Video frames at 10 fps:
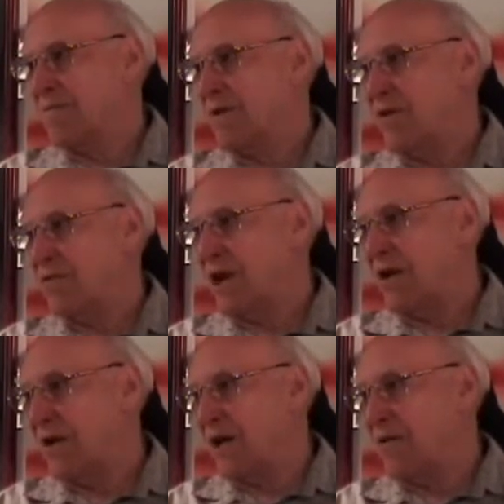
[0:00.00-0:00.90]
near San
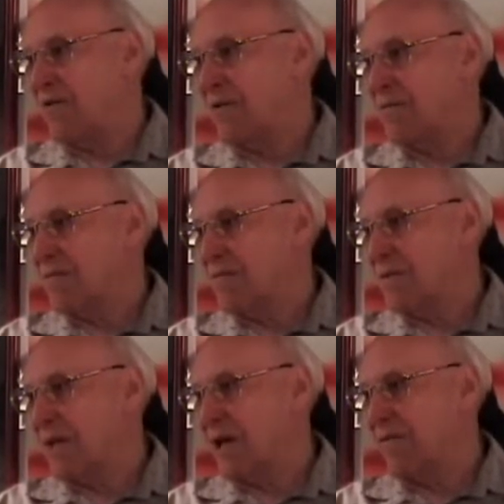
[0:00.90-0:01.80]
Diego,
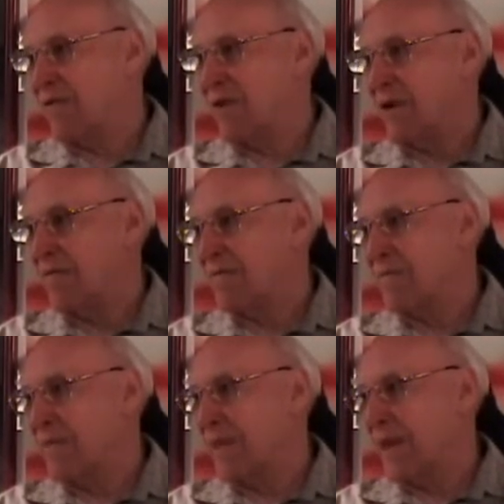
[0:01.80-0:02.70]
California.
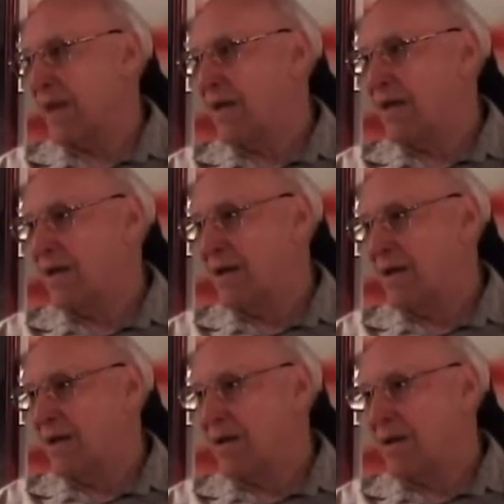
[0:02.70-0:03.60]

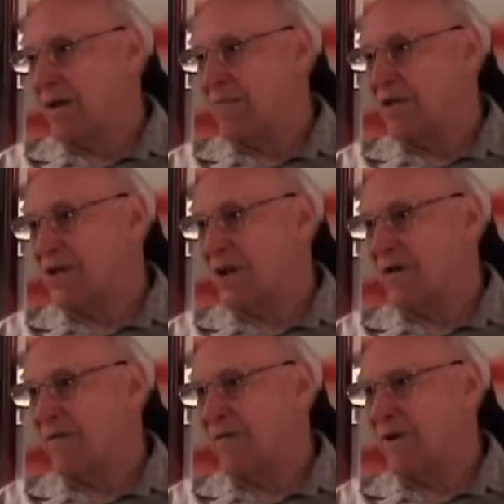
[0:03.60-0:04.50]
And I was
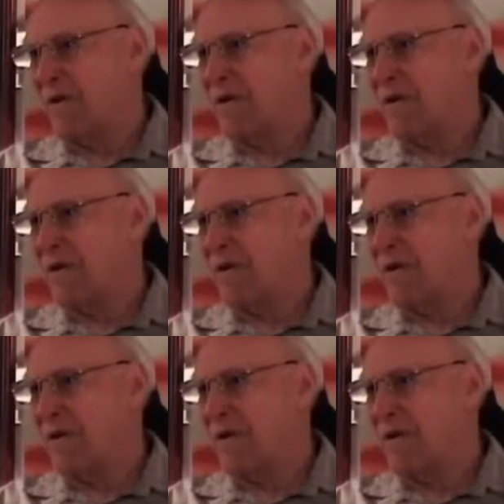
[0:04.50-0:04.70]
there for